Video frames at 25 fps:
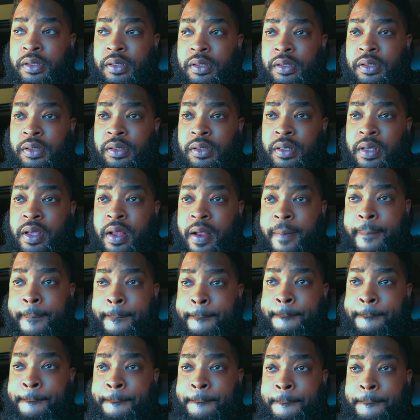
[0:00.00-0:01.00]

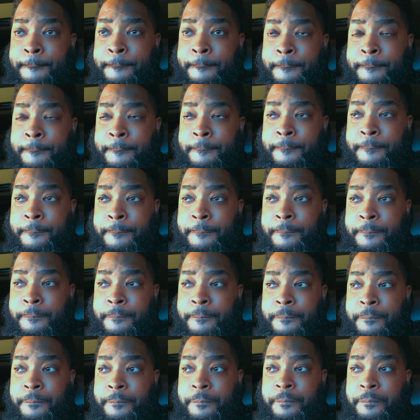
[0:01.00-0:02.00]

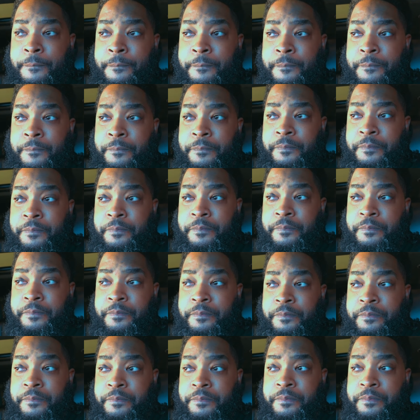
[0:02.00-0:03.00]

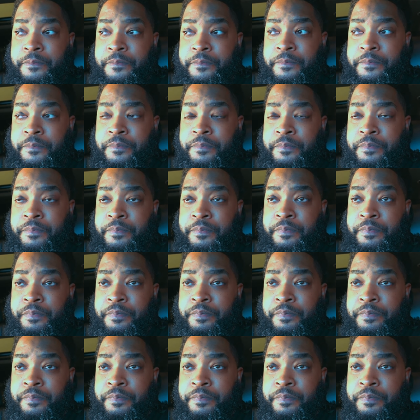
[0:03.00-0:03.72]
Nobody speaks.